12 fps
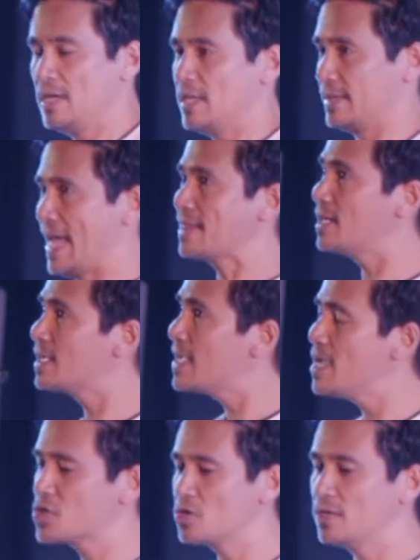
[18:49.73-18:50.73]
that the
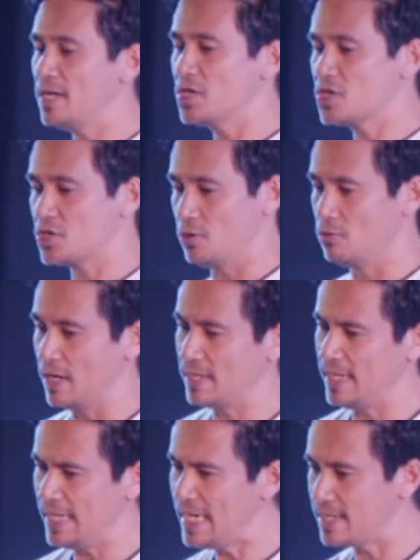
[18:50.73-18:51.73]
king should issue
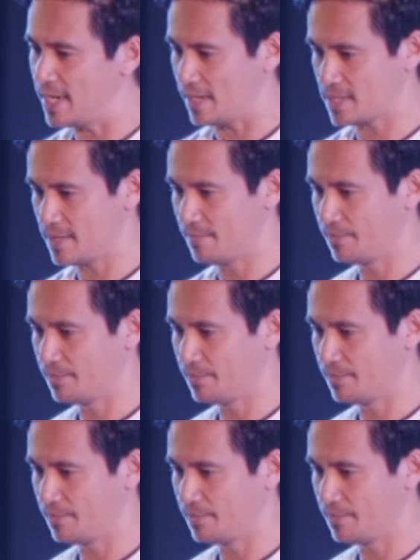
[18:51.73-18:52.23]
an edict